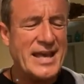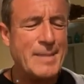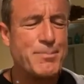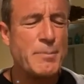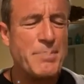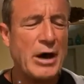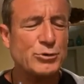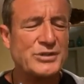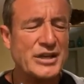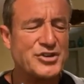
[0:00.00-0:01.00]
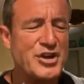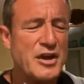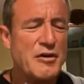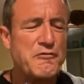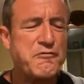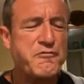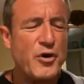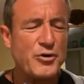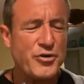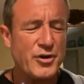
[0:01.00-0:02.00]
It propelled us
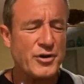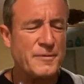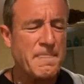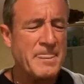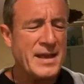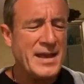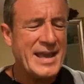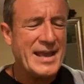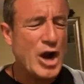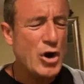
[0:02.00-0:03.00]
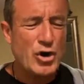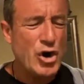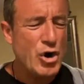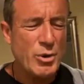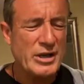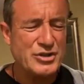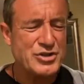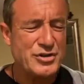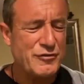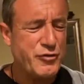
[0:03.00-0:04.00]
further in our
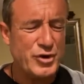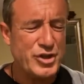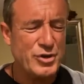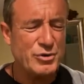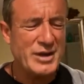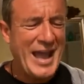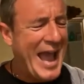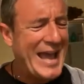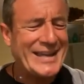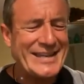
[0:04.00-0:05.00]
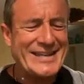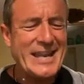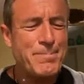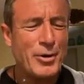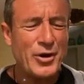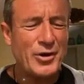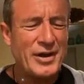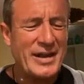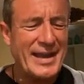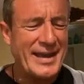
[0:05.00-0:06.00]
courage for you and
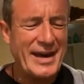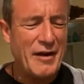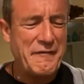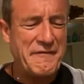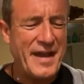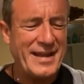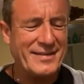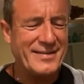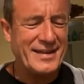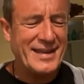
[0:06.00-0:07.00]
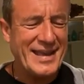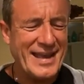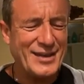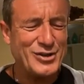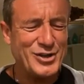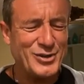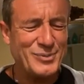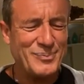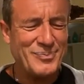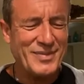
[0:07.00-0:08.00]
deeper in our faith in
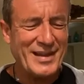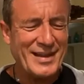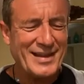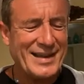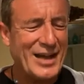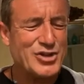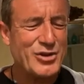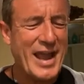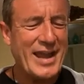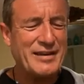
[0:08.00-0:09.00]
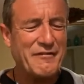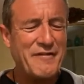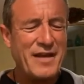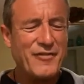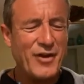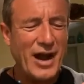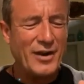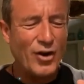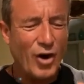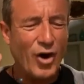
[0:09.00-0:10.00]
you. God, your hand of favor
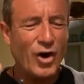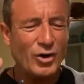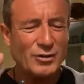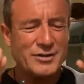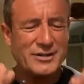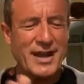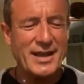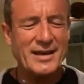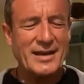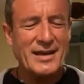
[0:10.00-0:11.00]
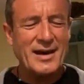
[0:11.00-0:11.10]
on all today.